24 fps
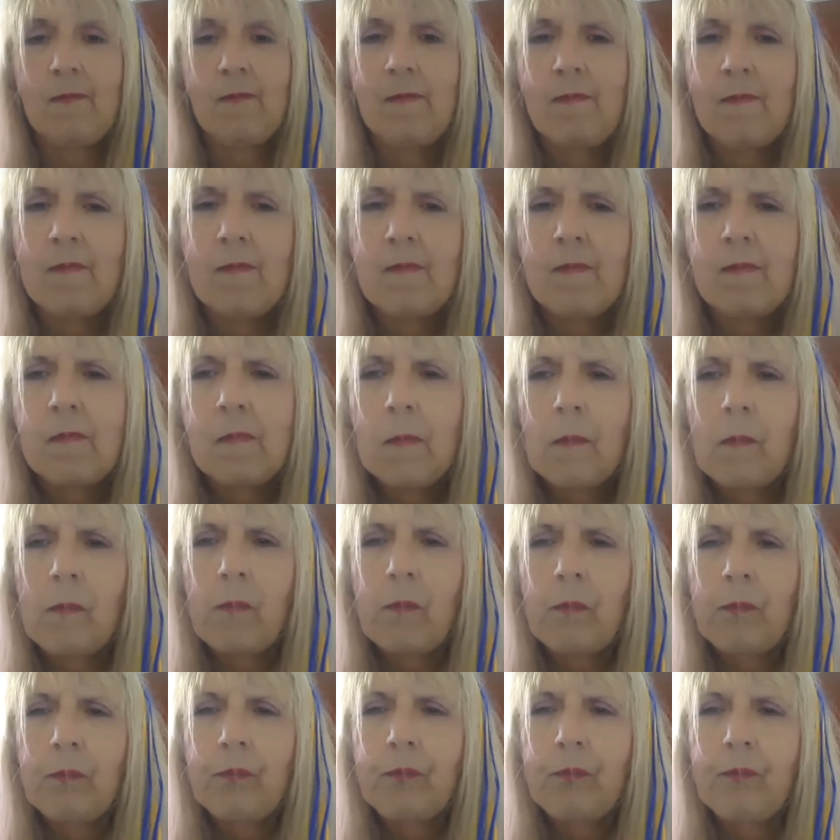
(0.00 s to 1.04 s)

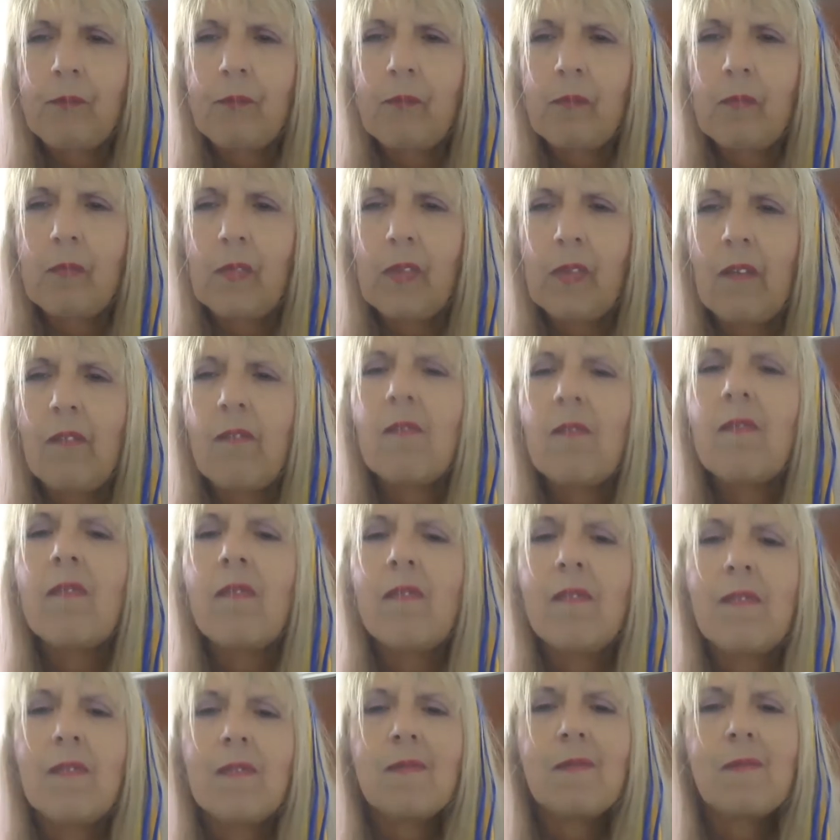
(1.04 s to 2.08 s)

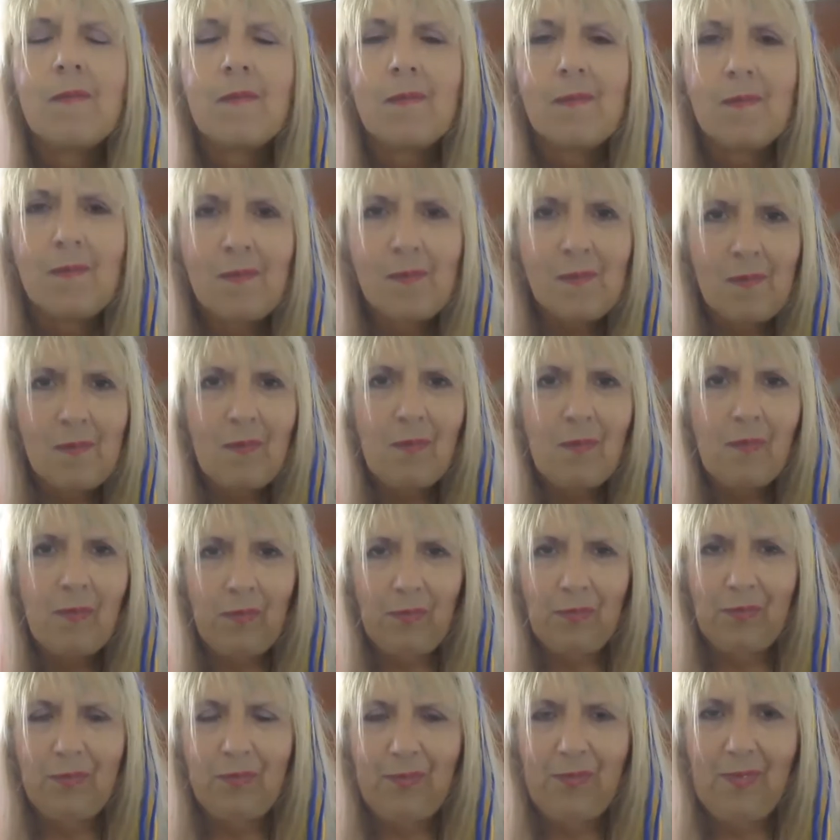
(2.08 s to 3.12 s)

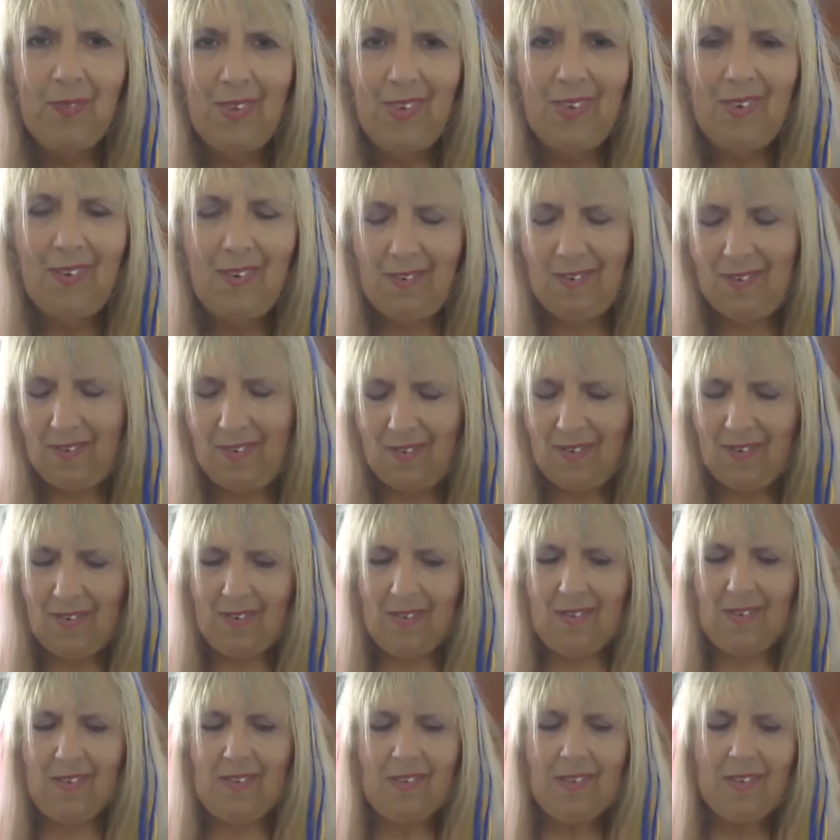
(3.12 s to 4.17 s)

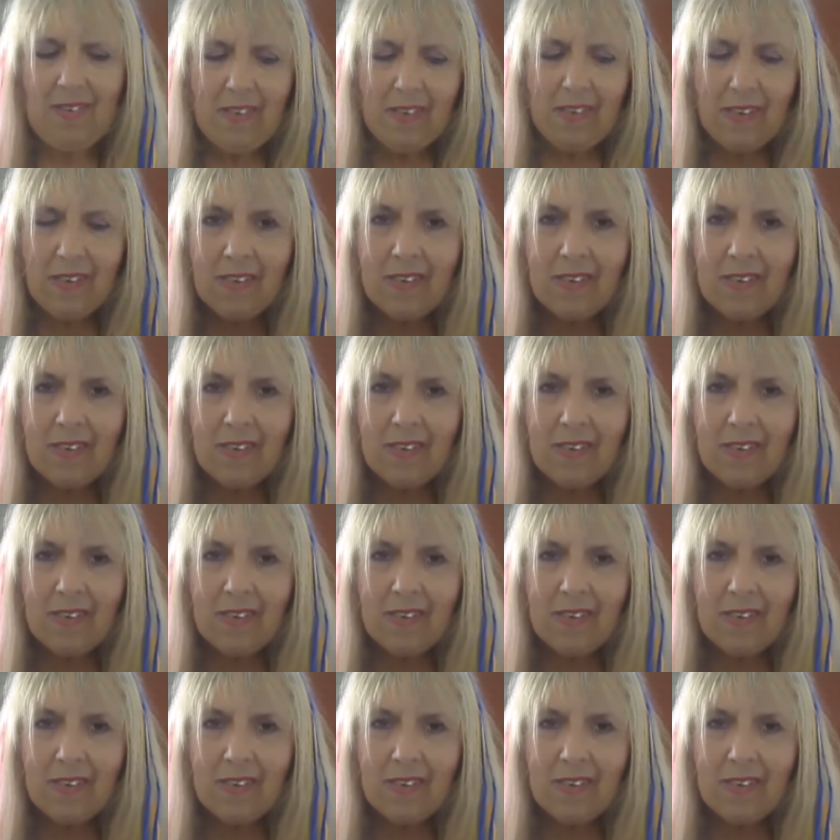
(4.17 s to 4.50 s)
Nothing is said.